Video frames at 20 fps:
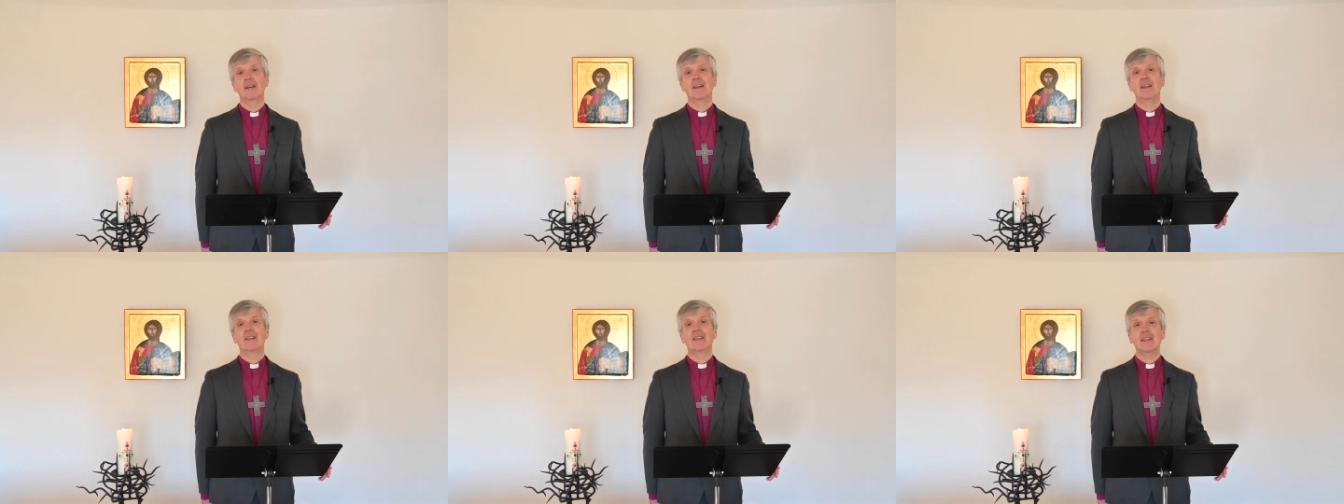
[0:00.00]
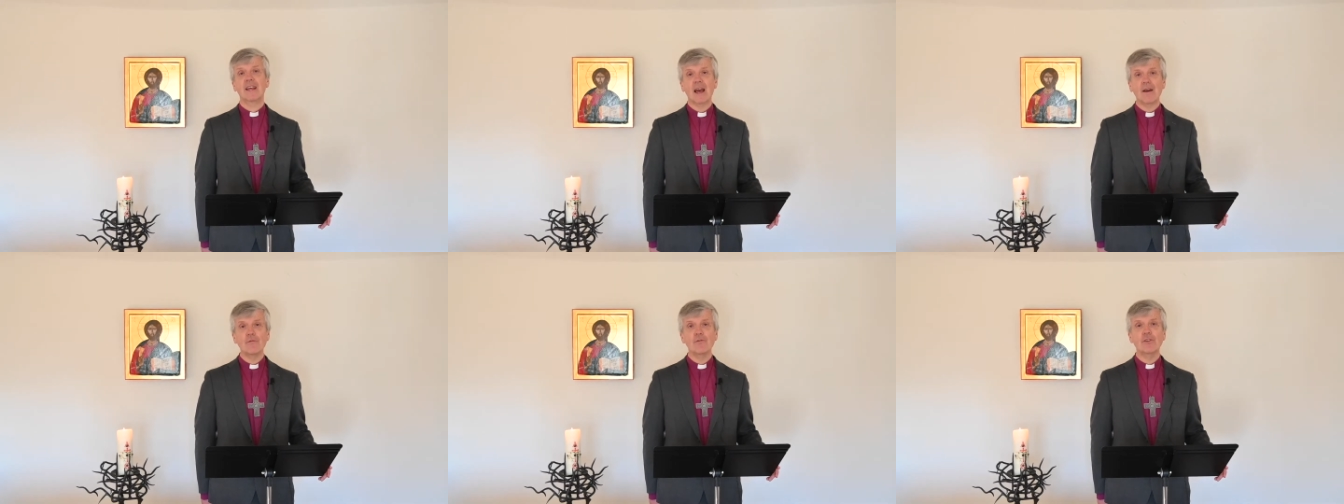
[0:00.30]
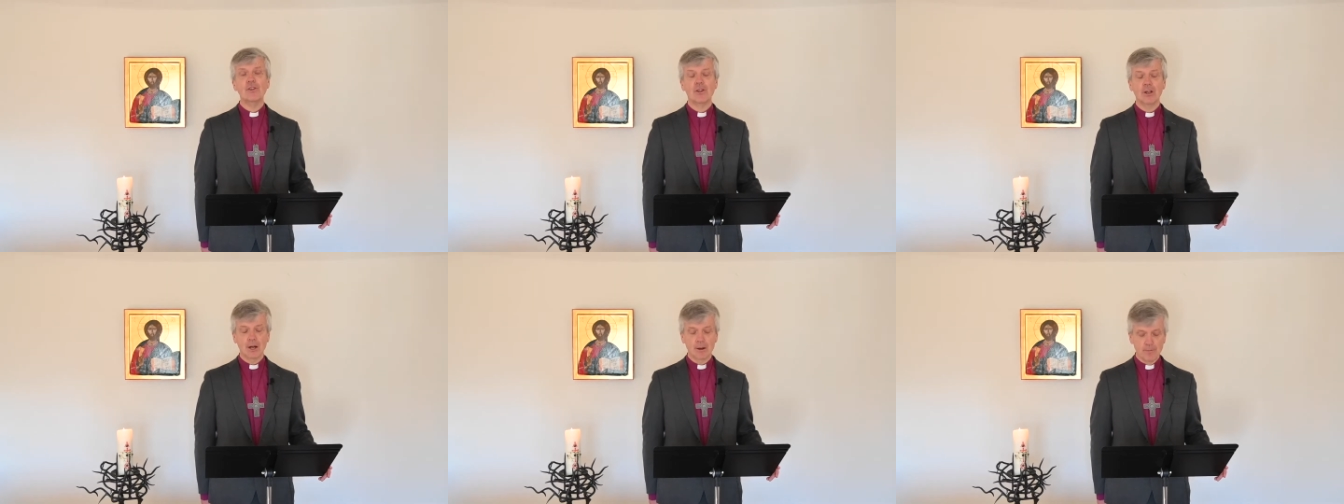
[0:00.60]

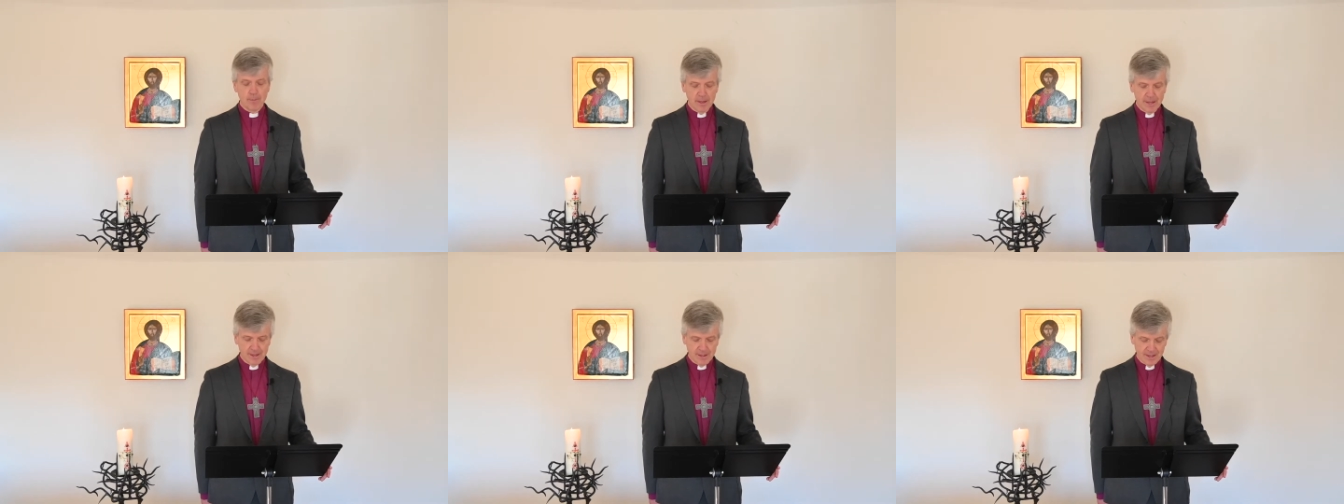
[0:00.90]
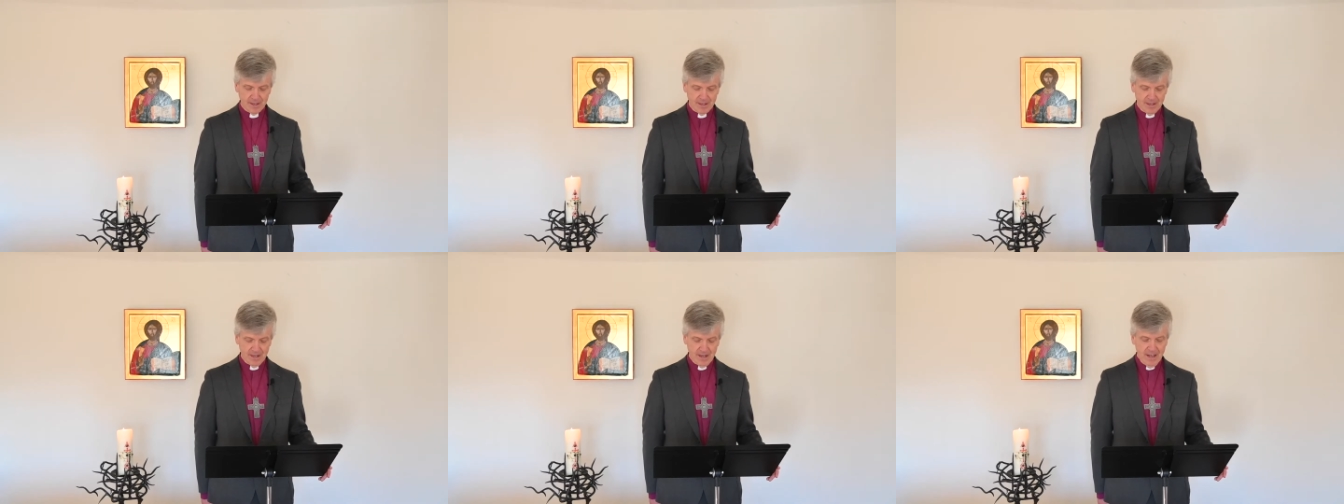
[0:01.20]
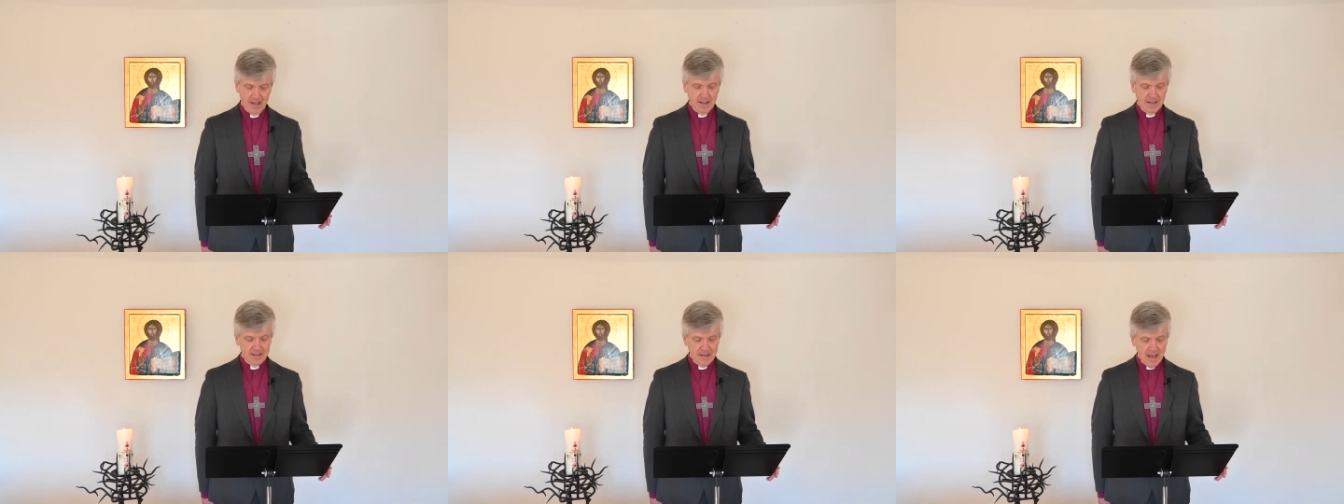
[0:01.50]
savagely beaten,
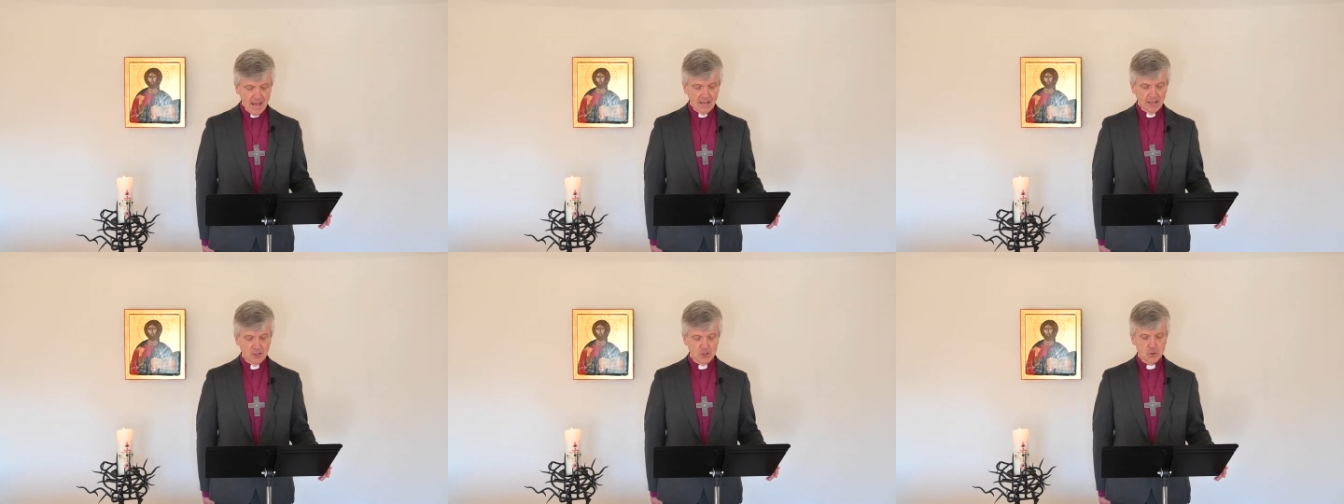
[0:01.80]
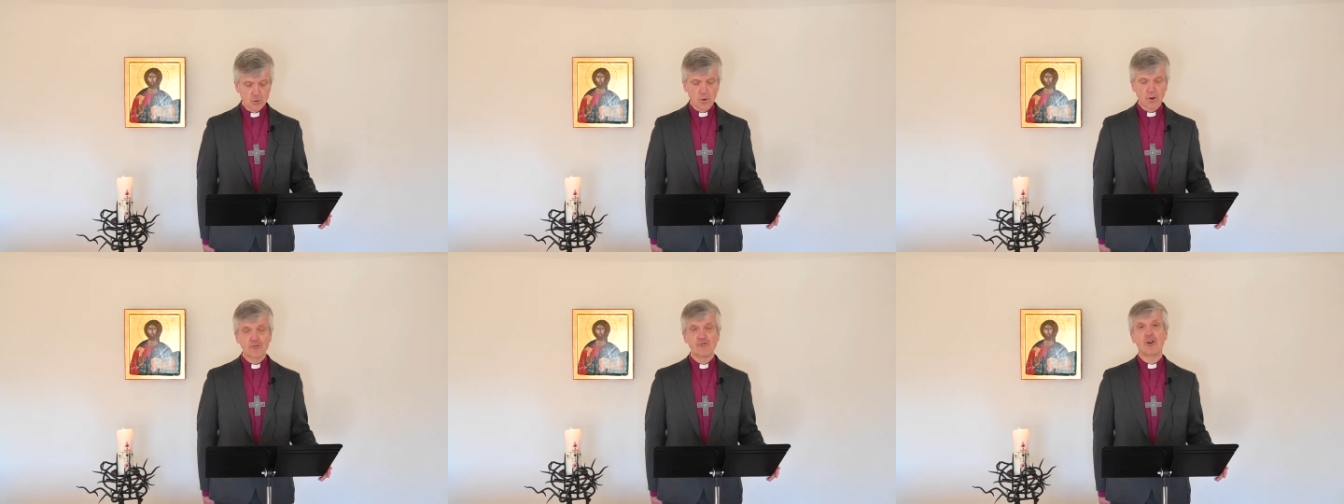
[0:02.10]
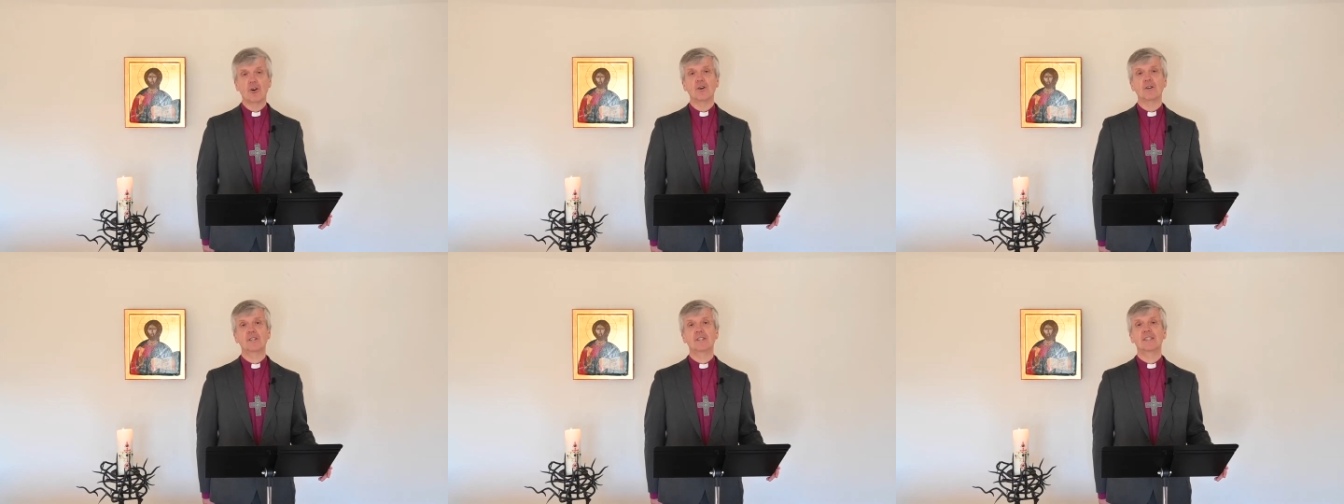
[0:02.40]
nailed to a
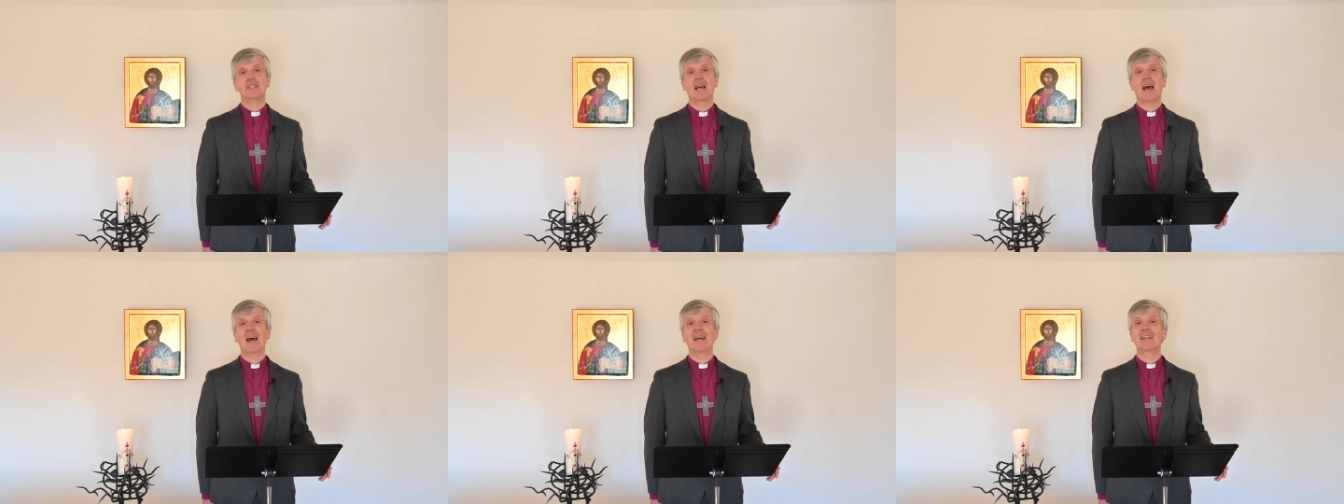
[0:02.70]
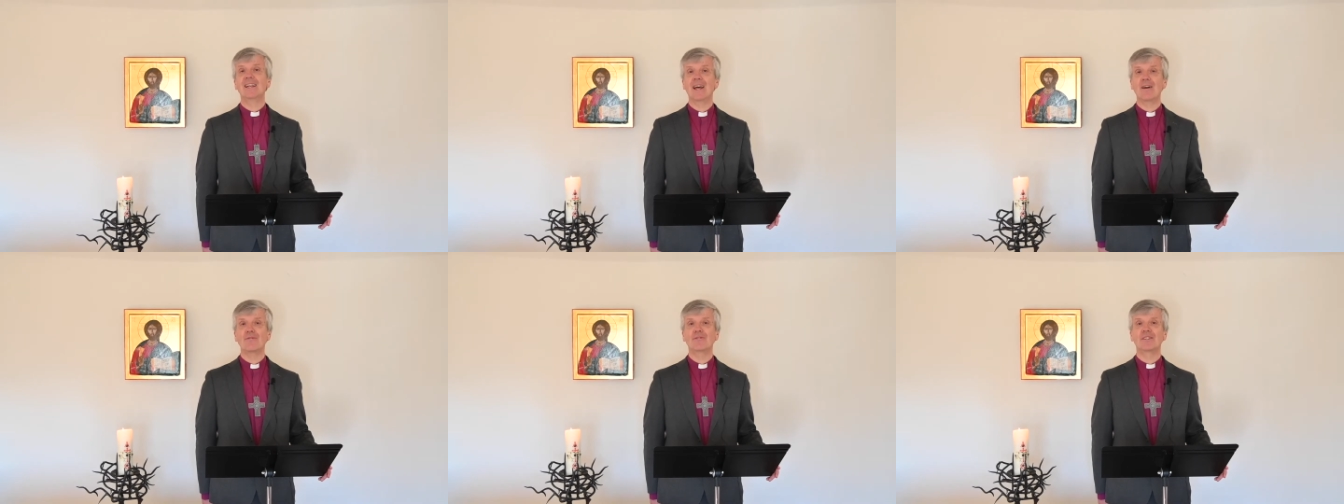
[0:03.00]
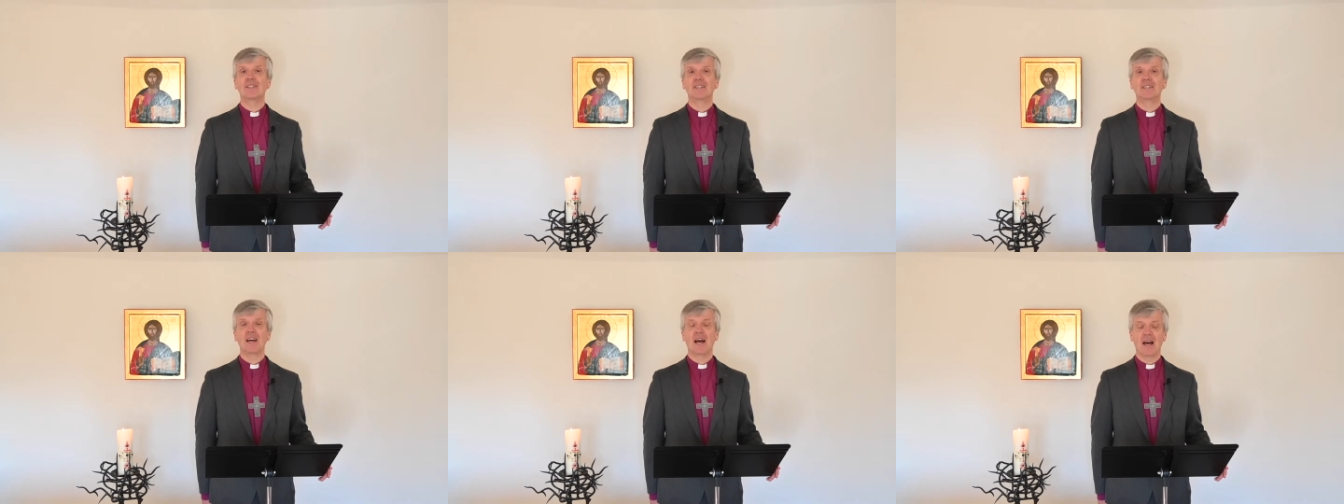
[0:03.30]
cross, and left
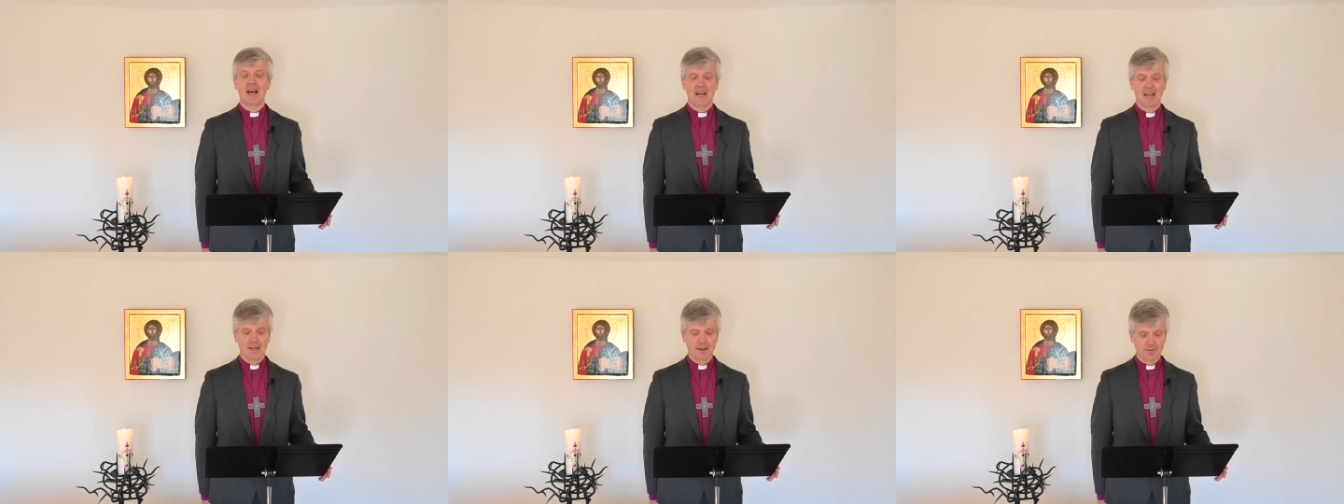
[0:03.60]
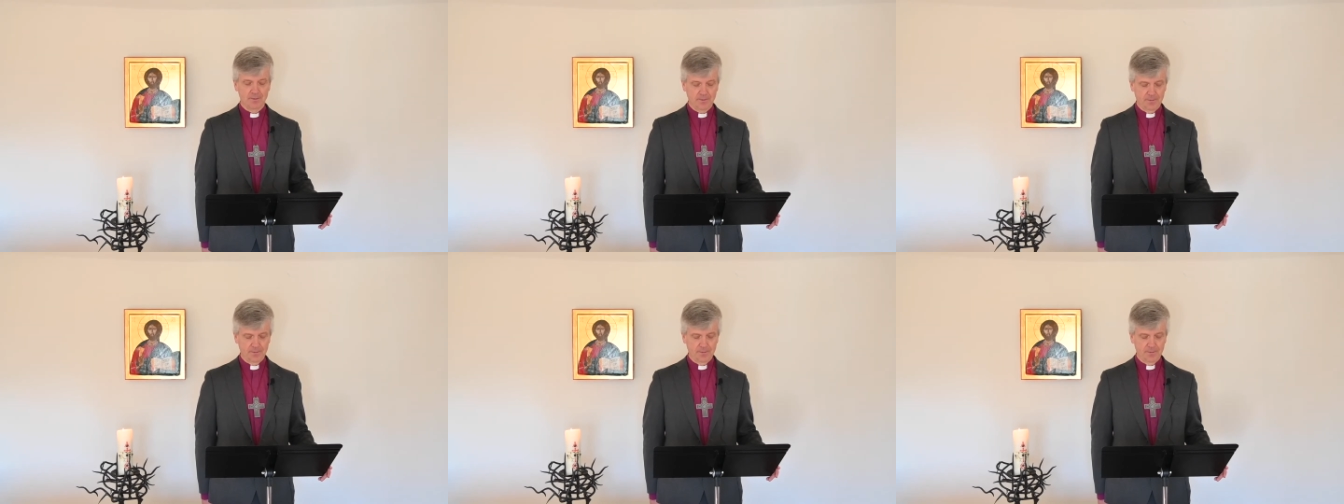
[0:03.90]
to die.